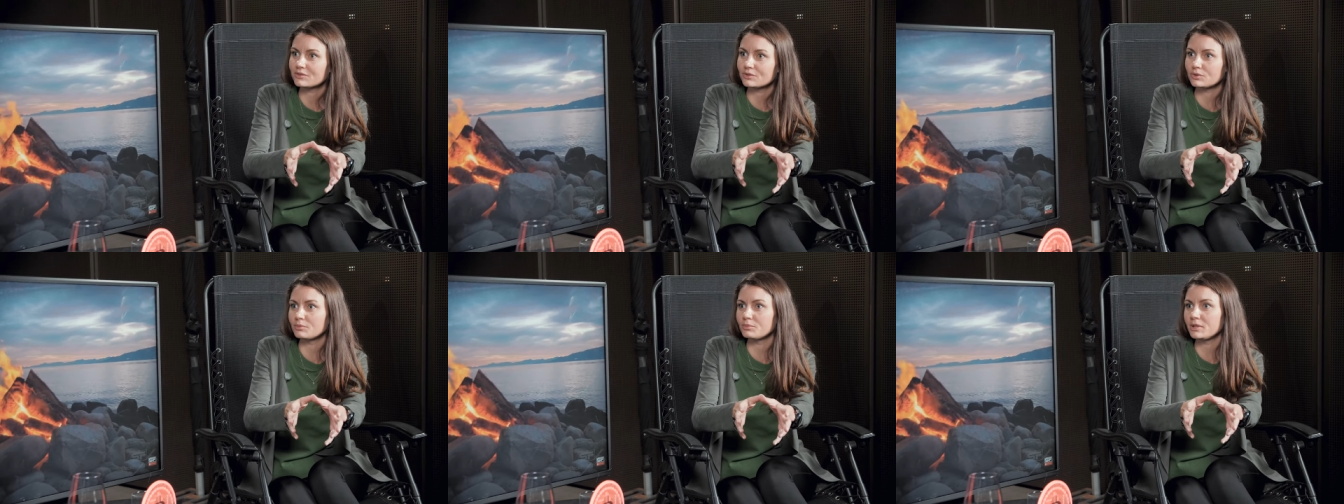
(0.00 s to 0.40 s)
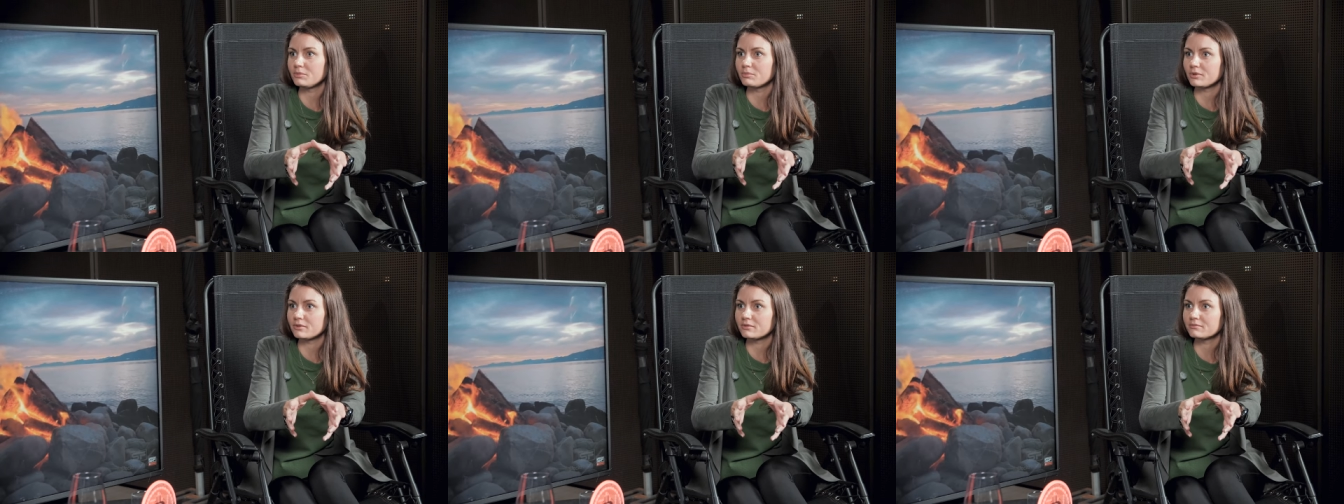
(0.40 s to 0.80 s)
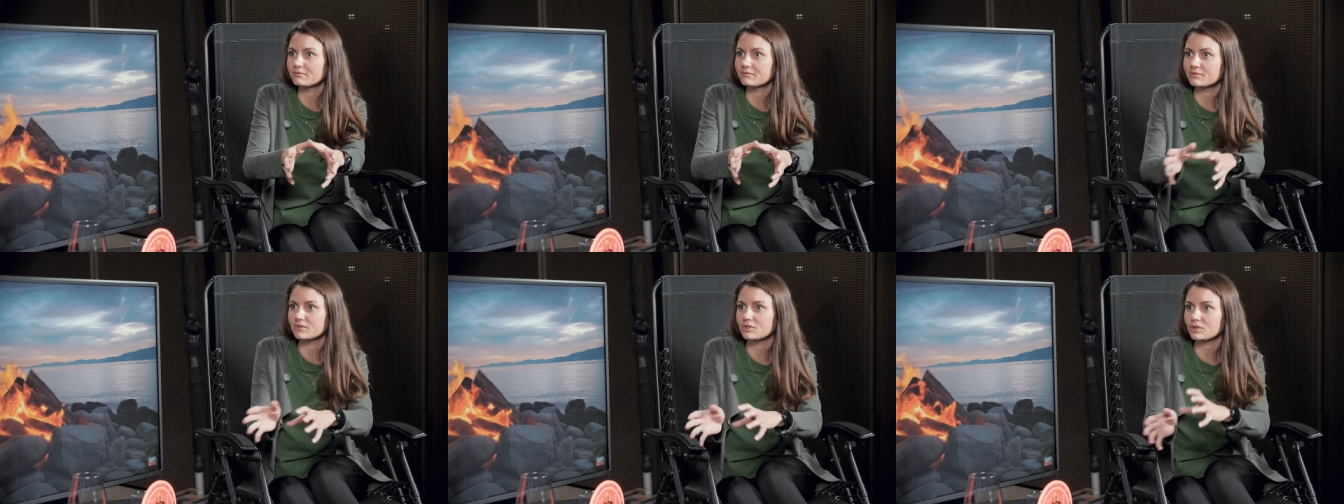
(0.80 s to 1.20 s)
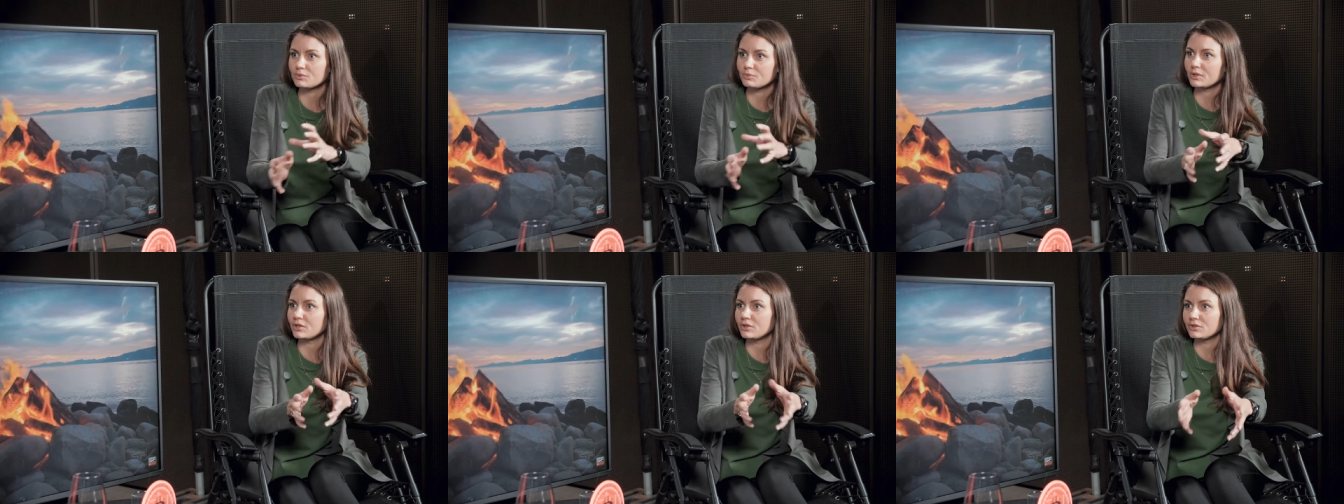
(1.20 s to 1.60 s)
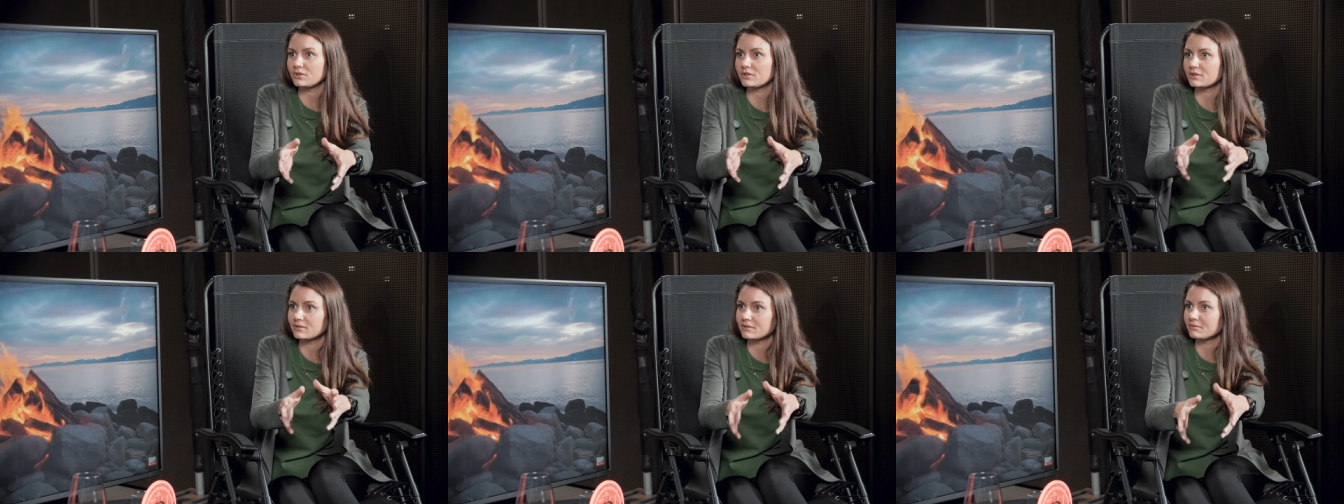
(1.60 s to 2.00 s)
to the people just because
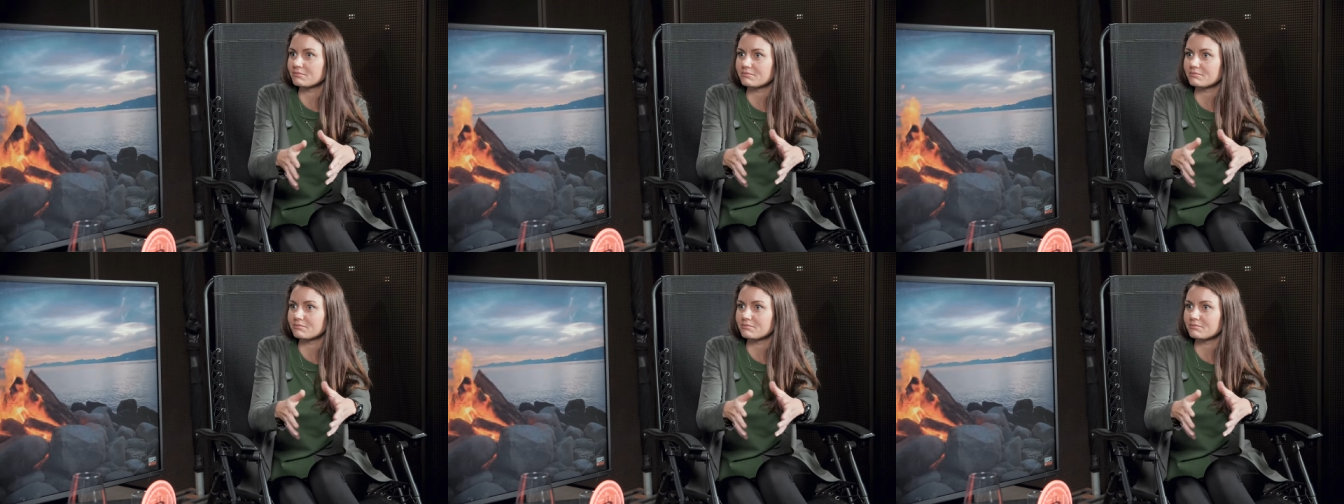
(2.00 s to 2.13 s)
it's